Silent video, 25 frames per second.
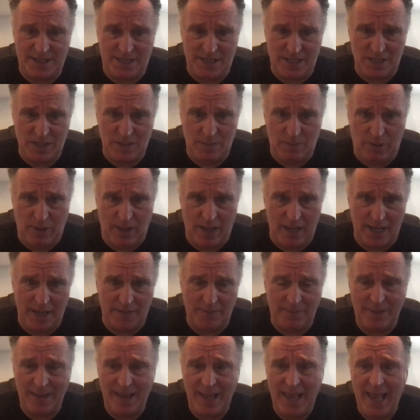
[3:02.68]
his playing,
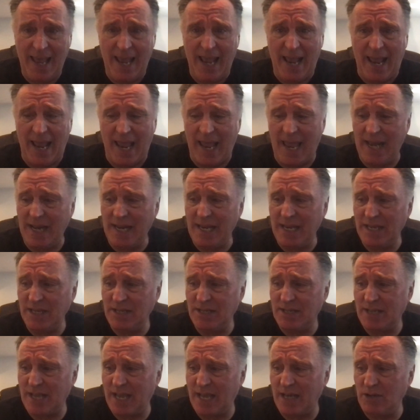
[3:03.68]
and he
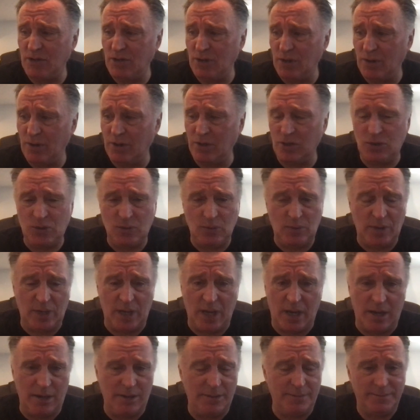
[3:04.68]
said during
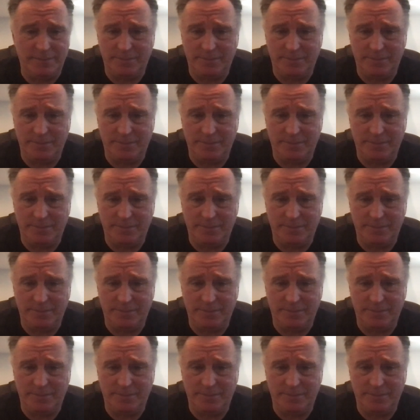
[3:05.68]
Juilliard,